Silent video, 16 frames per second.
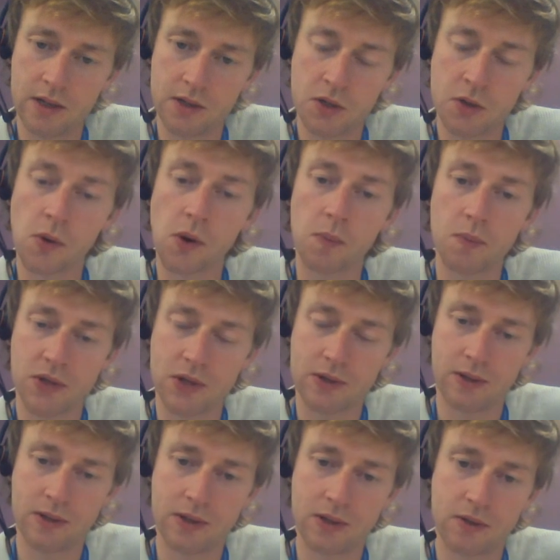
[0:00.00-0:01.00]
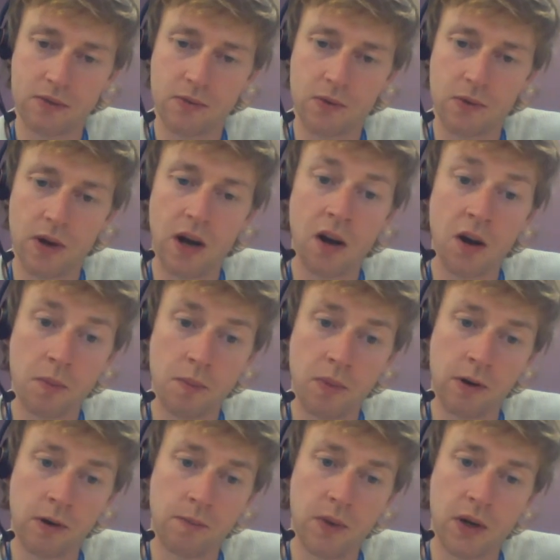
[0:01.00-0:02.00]
2 options for a
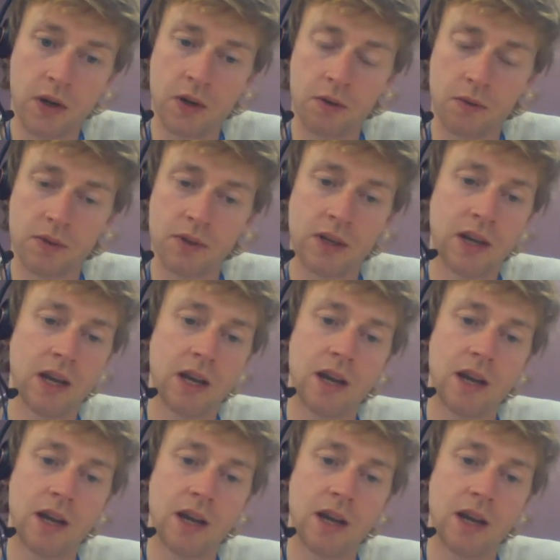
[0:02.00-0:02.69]
hyper-acute